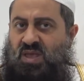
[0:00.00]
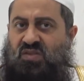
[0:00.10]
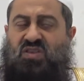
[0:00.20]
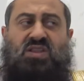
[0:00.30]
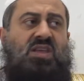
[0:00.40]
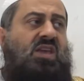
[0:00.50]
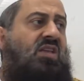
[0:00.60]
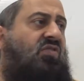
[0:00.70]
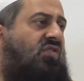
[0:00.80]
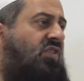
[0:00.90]
Has
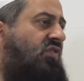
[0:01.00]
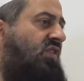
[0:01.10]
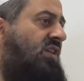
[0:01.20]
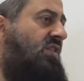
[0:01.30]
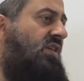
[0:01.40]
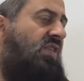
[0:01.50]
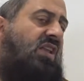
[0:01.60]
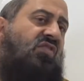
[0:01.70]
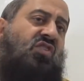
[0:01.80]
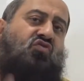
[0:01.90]
indeed succeeded.
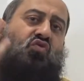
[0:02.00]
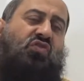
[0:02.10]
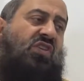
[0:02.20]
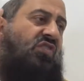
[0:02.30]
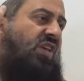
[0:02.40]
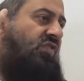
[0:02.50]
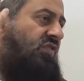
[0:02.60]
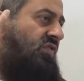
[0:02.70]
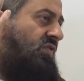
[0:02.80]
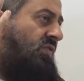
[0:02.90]
That is the true
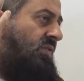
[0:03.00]
success.